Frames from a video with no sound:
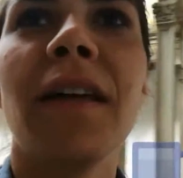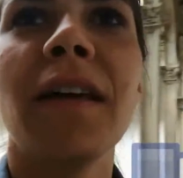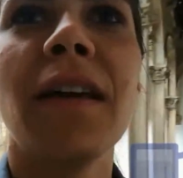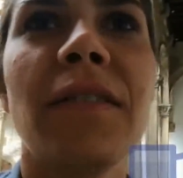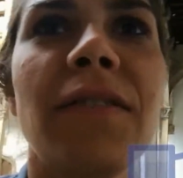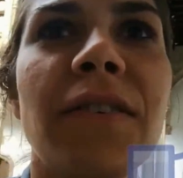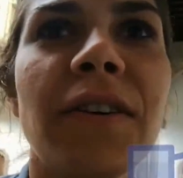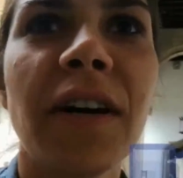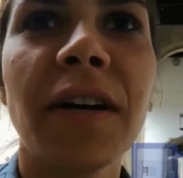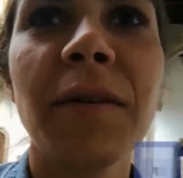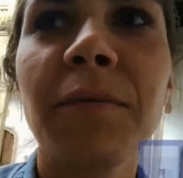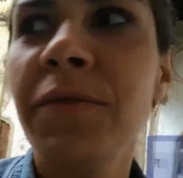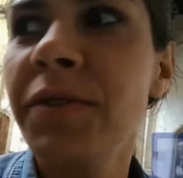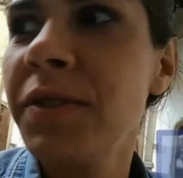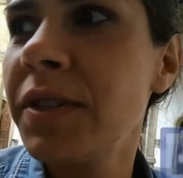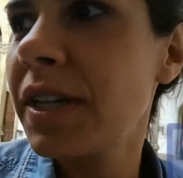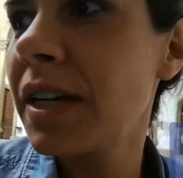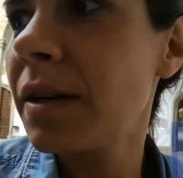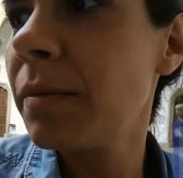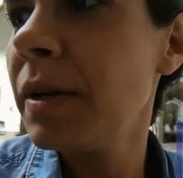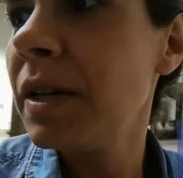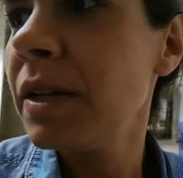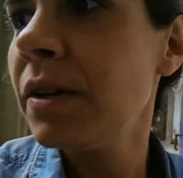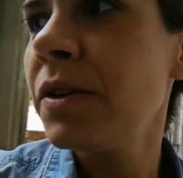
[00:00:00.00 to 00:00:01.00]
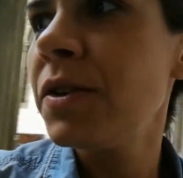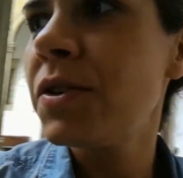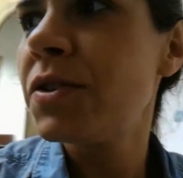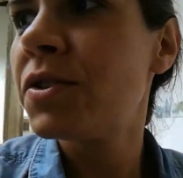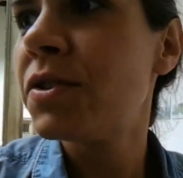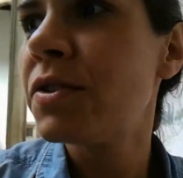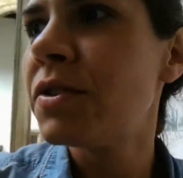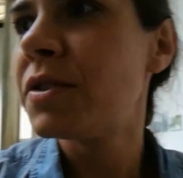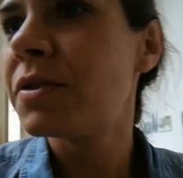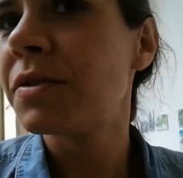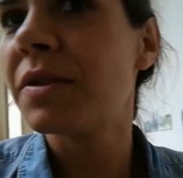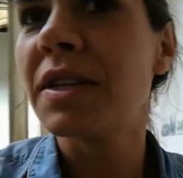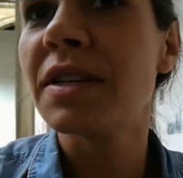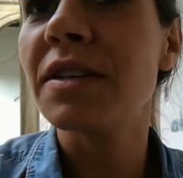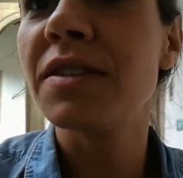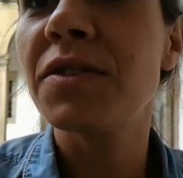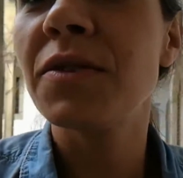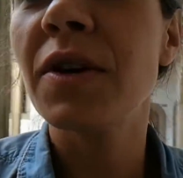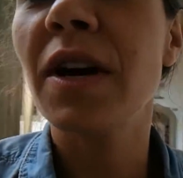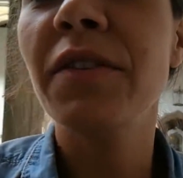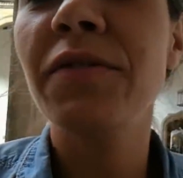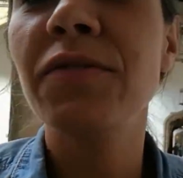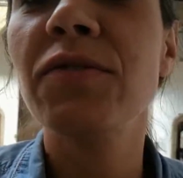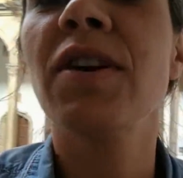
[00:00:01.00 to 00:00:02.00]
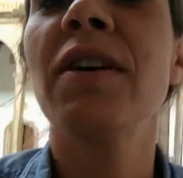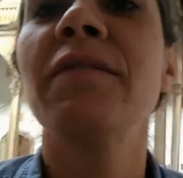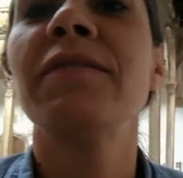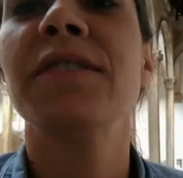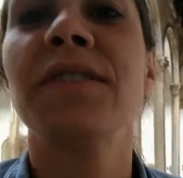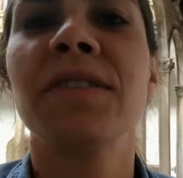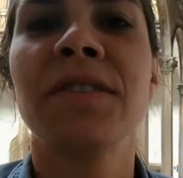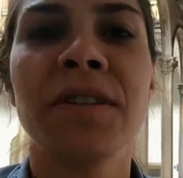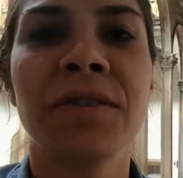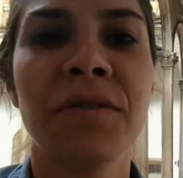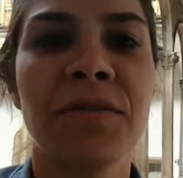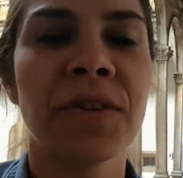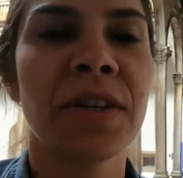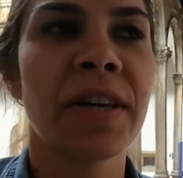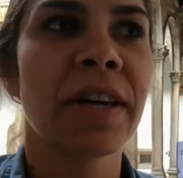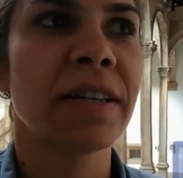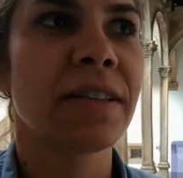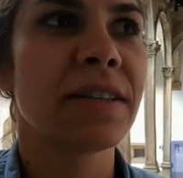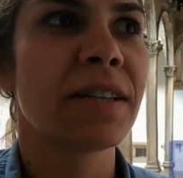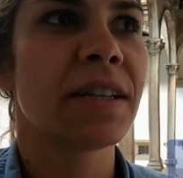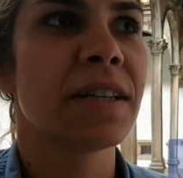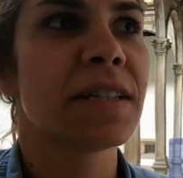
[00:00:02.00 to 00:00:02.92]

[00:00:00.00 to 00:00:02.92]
if you come for the Camino, you should do this. You have to have a certificate and a